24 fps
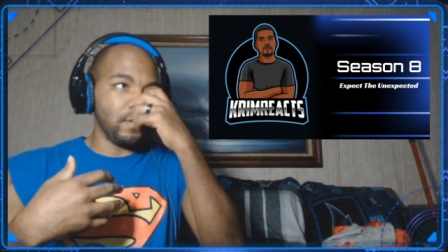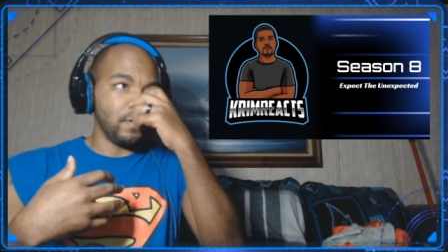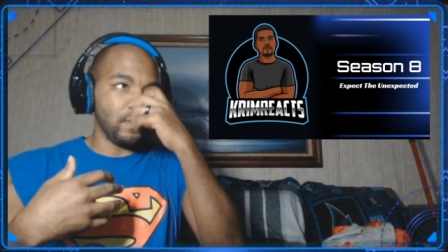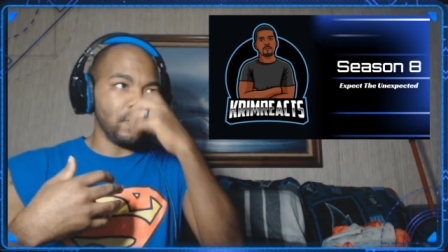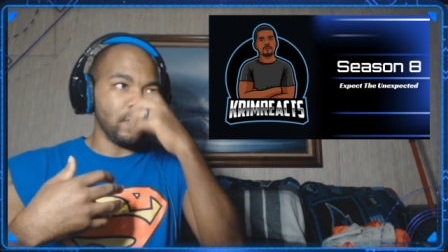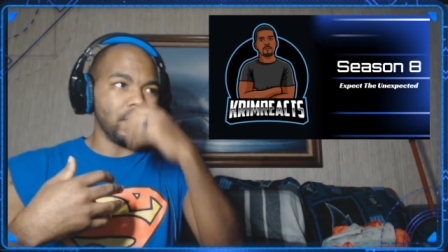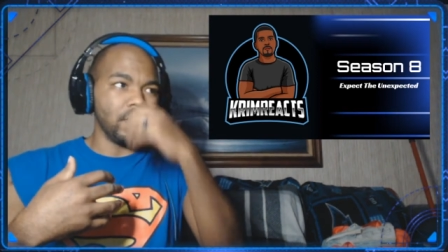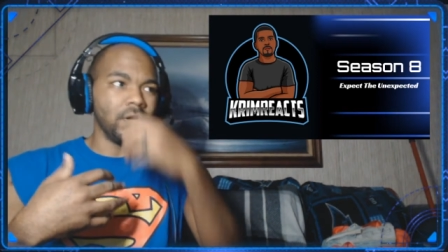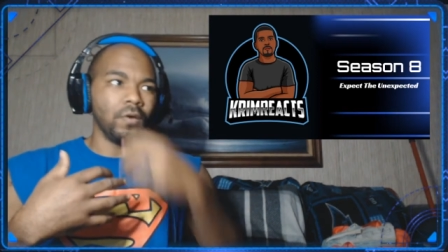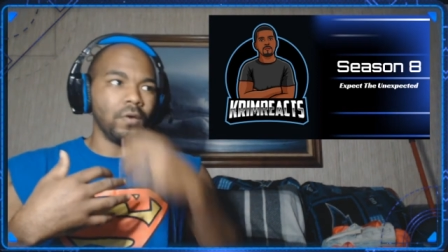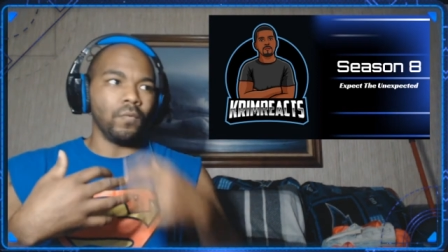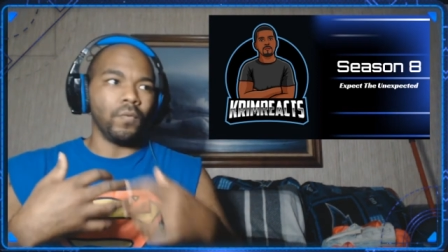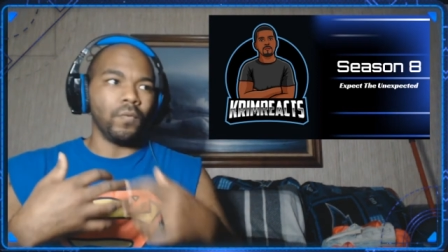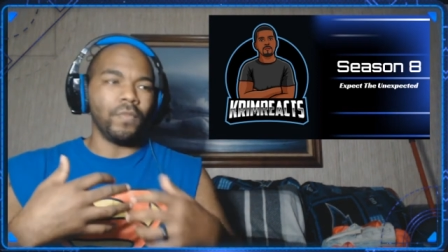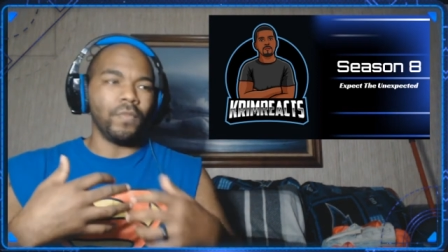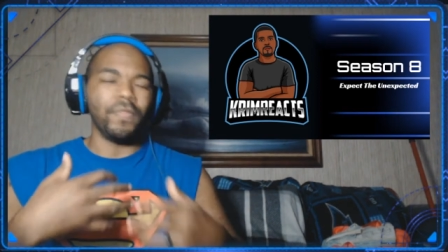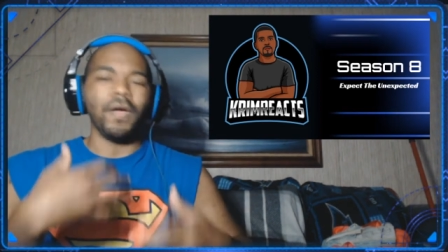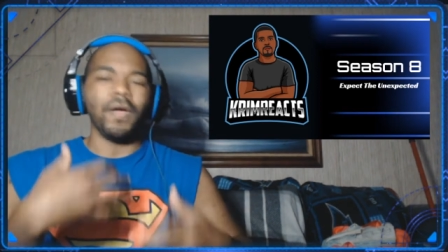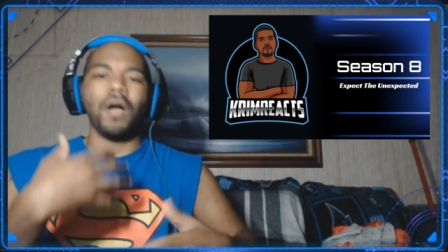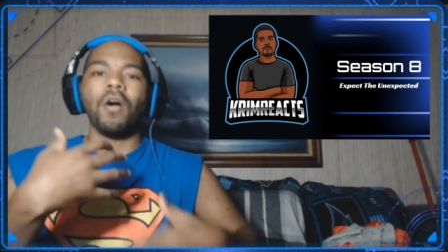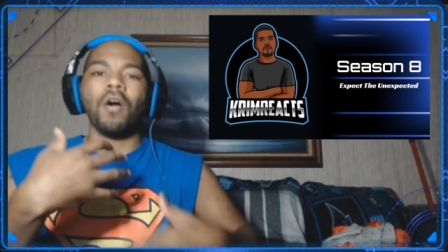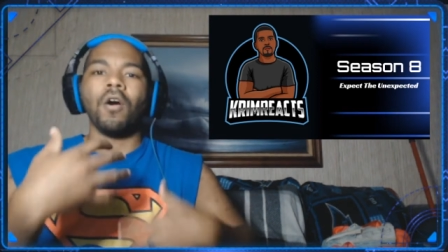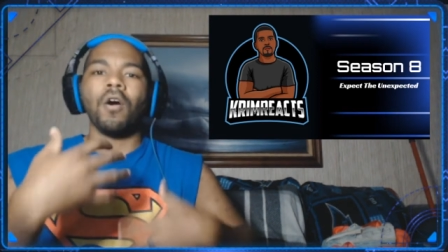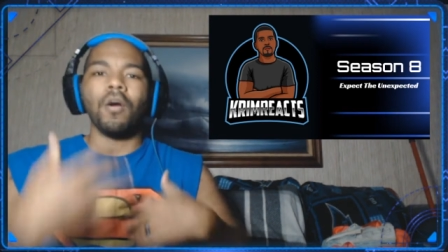you know, with
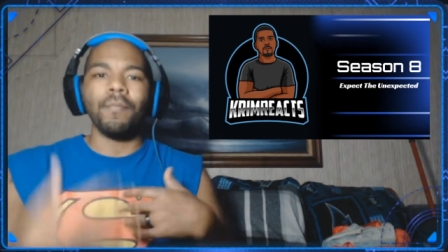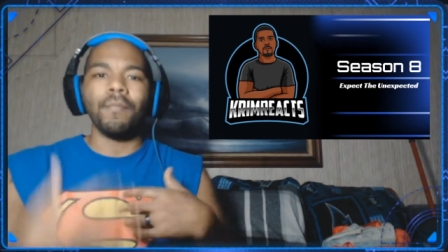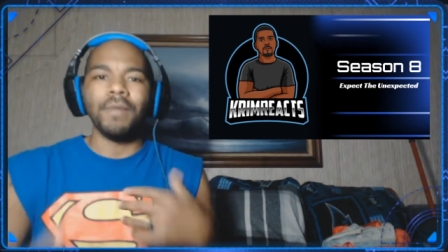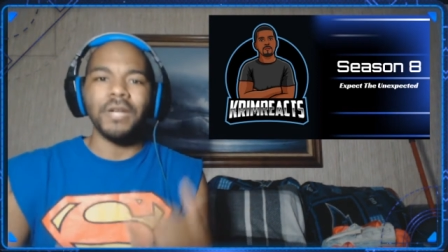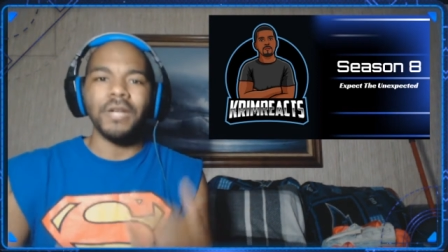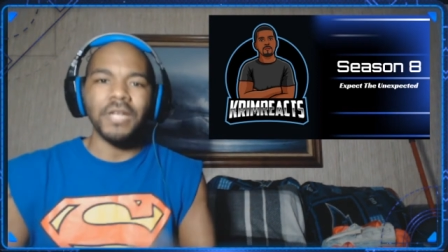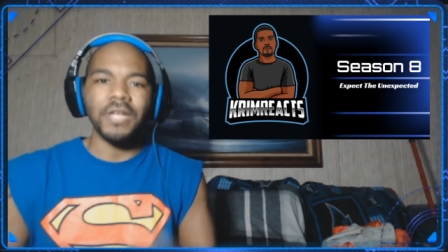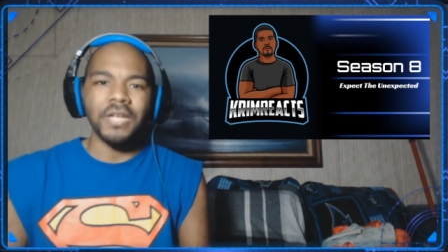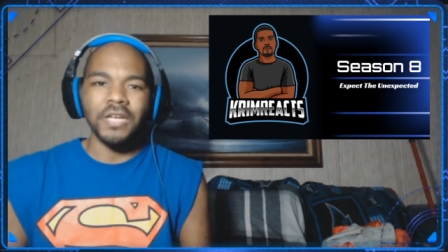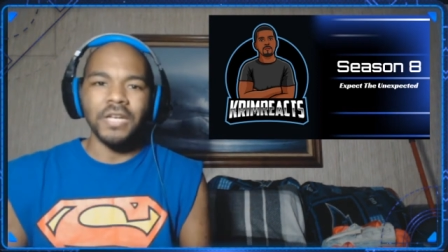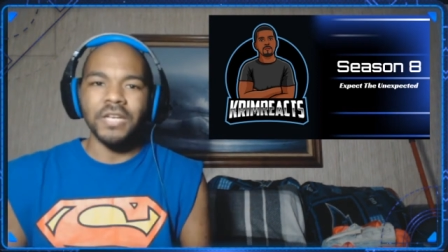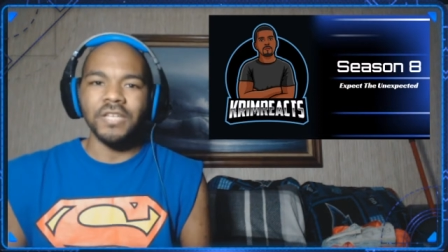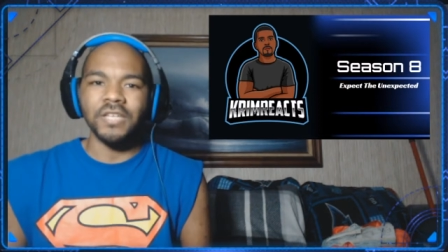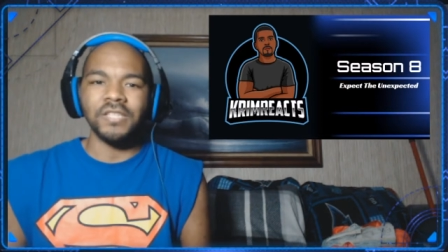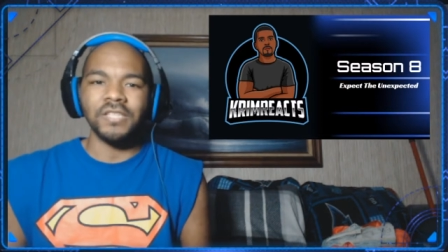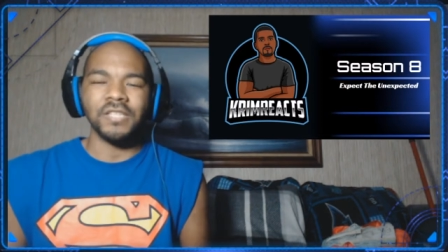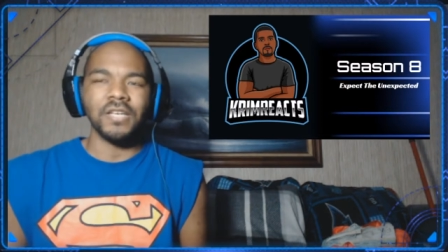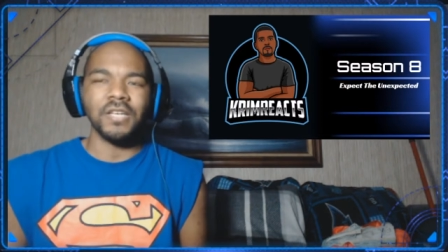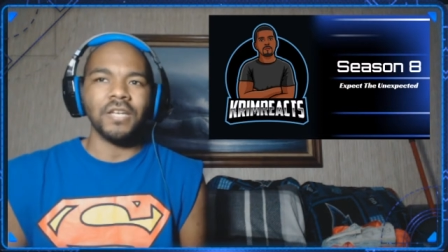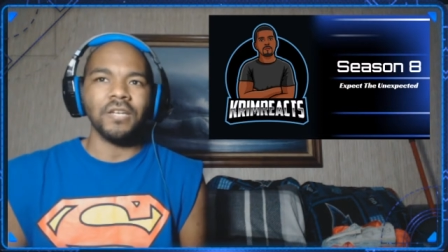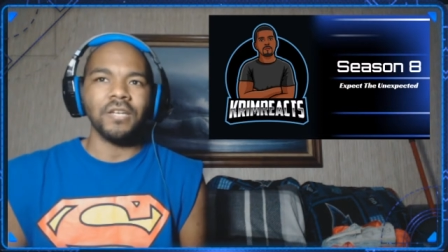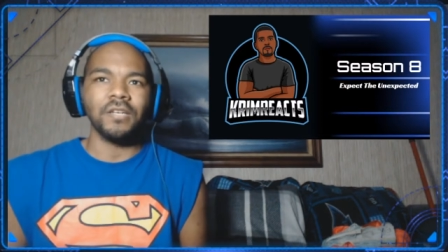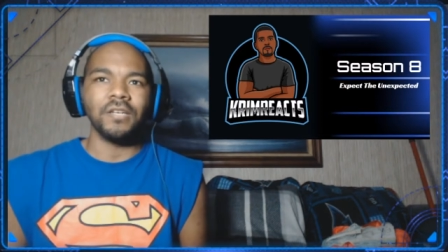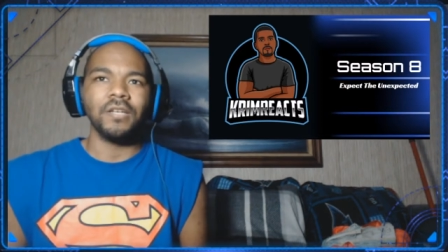the harmonies
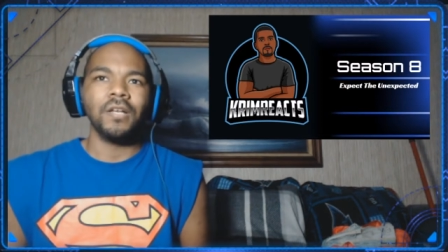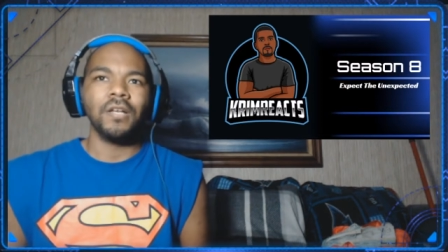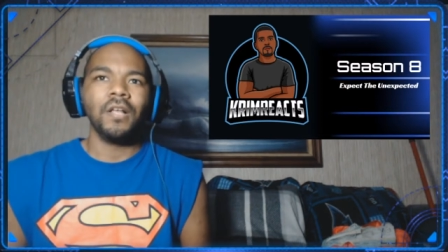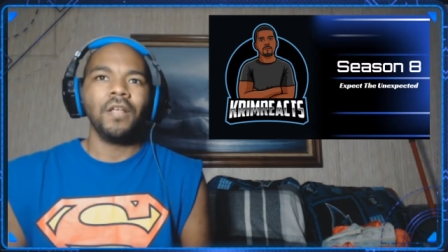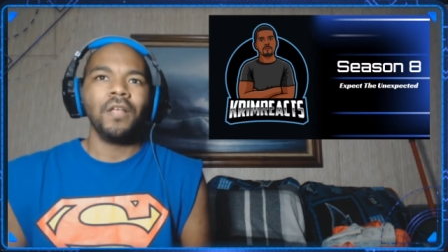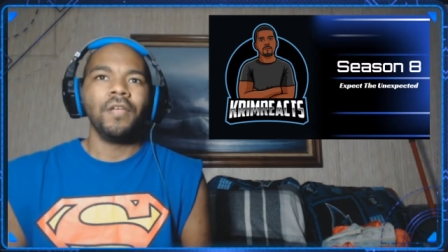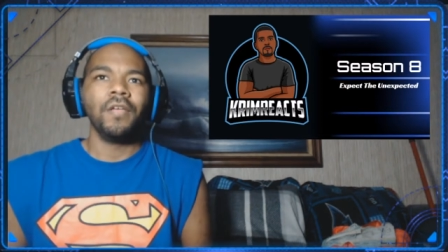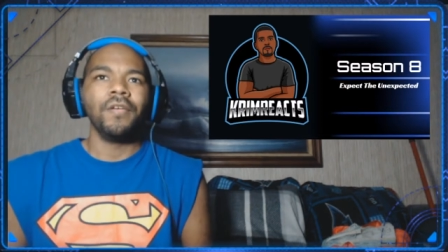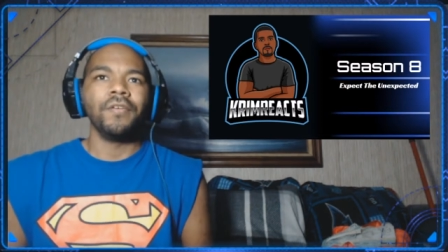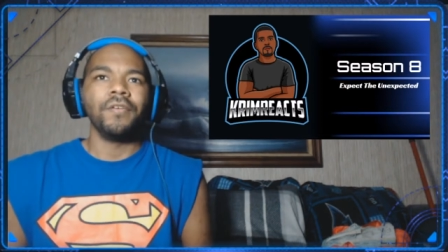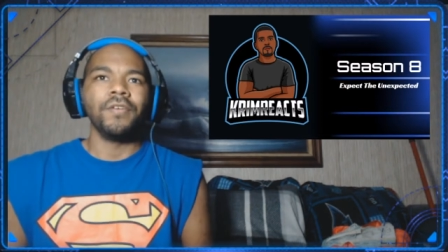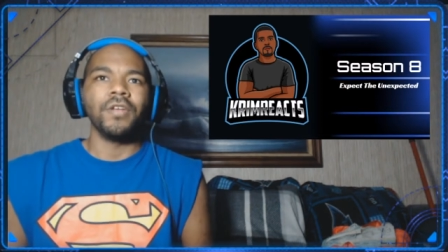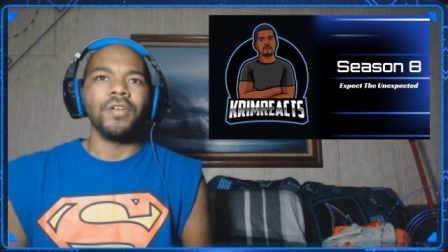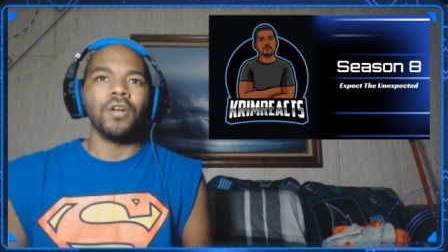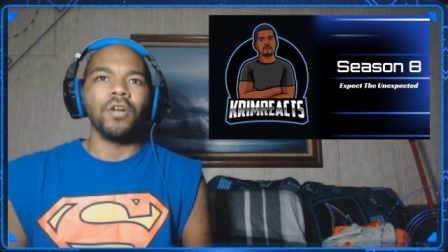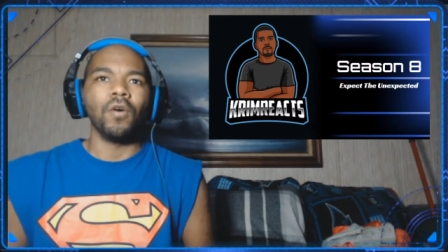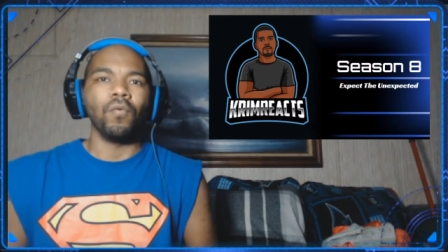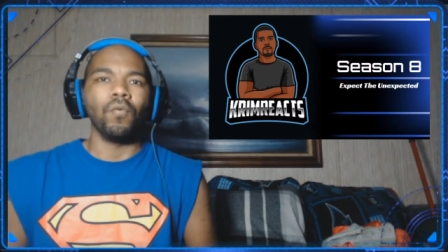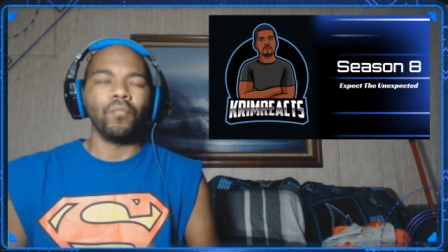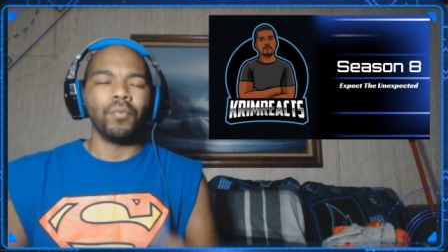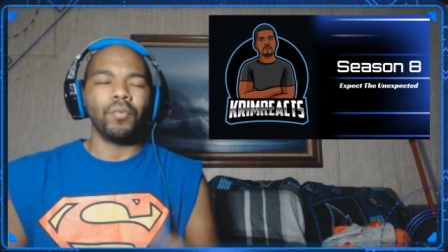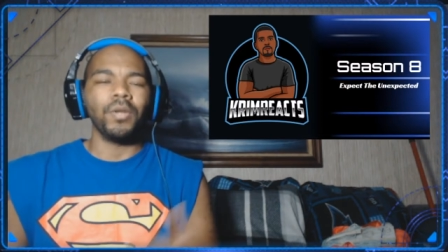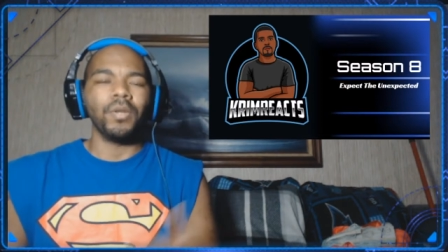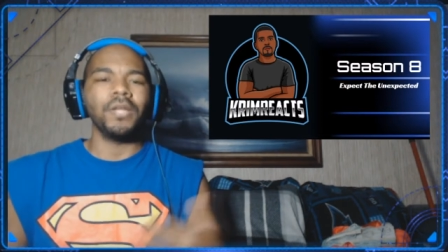and, you
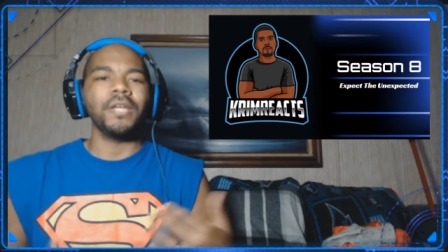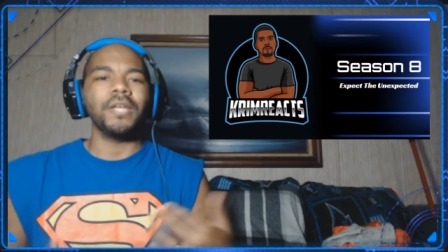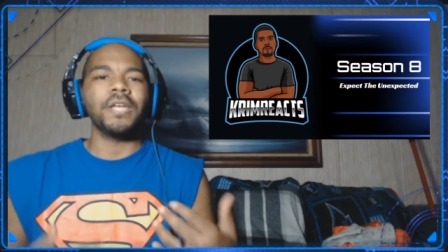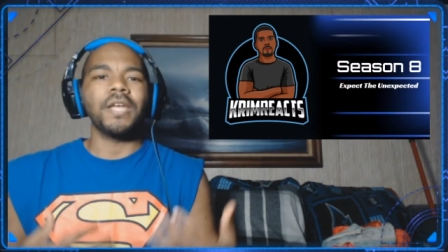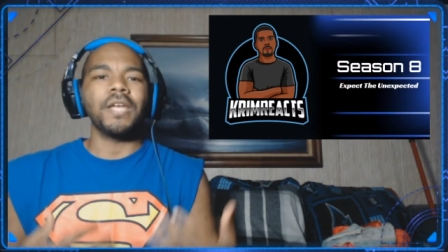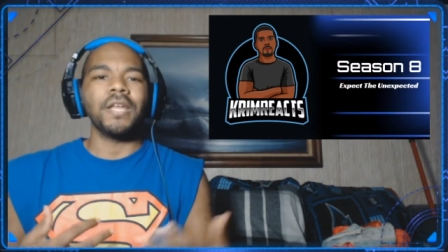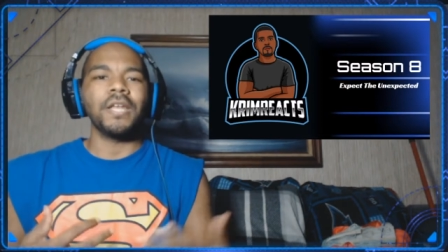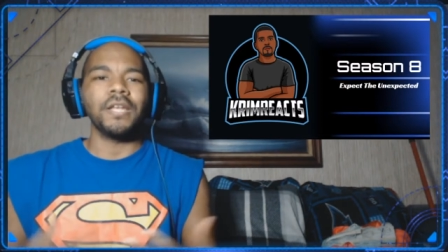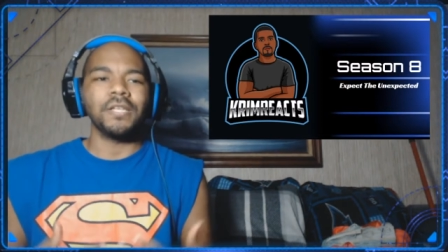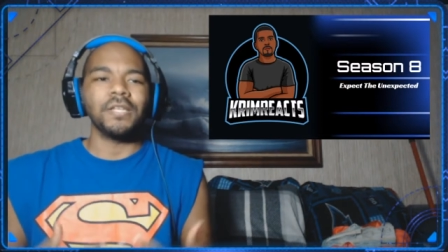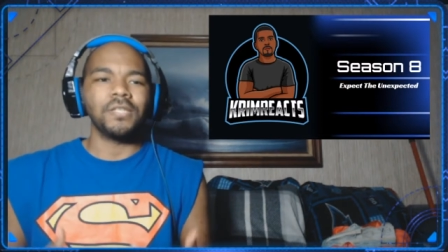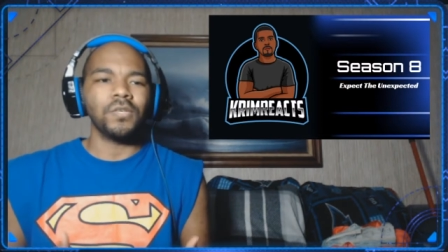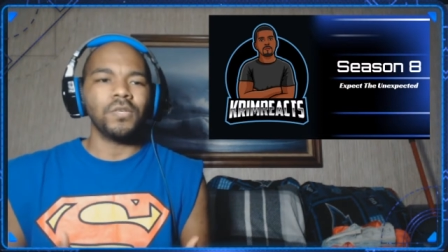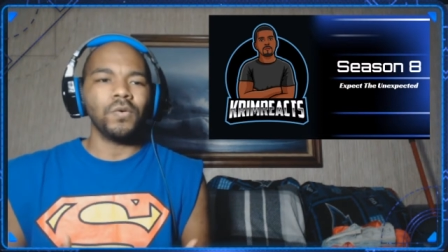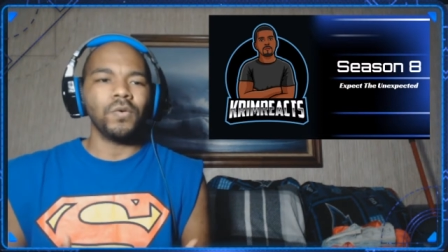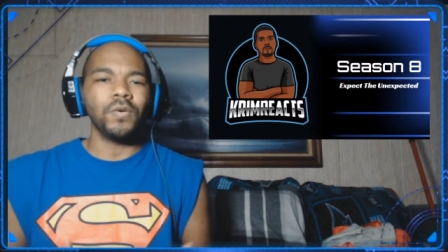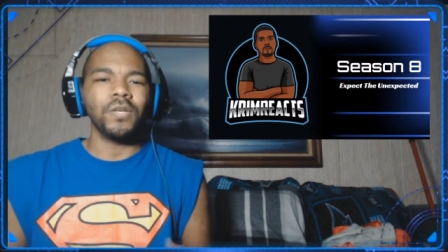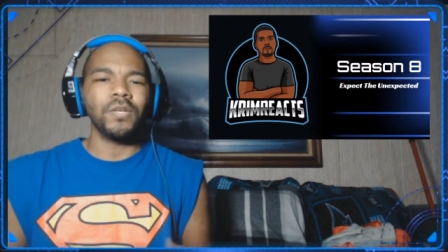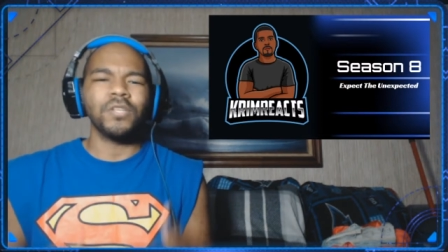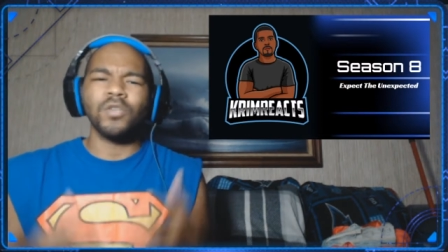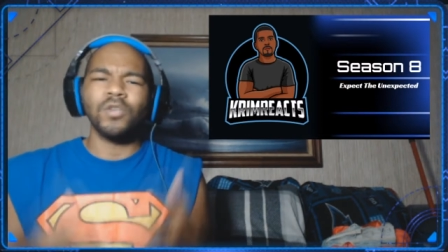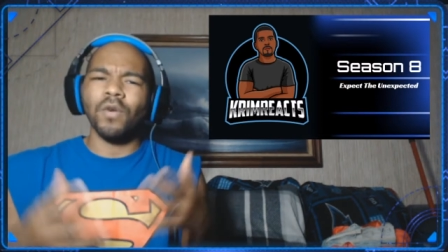know, really get into it.